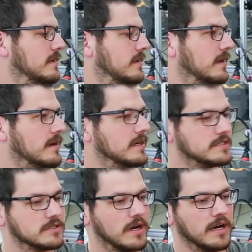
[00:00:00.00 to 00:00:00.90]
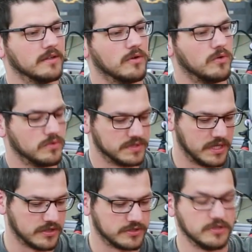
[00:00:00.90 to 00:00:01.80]
It's got holes
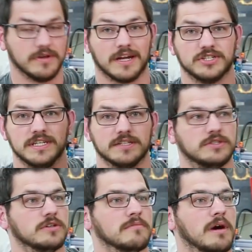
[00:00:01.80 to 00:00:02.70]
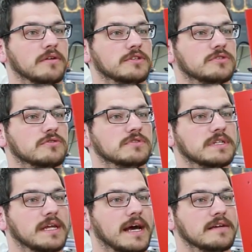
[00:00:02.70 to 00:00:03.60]
there so you can actually get to your mounting screws,
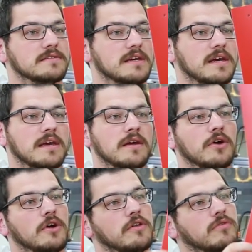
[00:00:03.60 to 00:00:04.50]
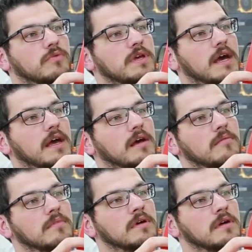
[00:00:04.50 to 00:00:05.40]
and it has a
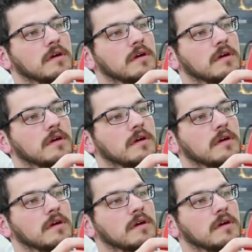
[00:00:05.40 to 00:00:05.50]
3M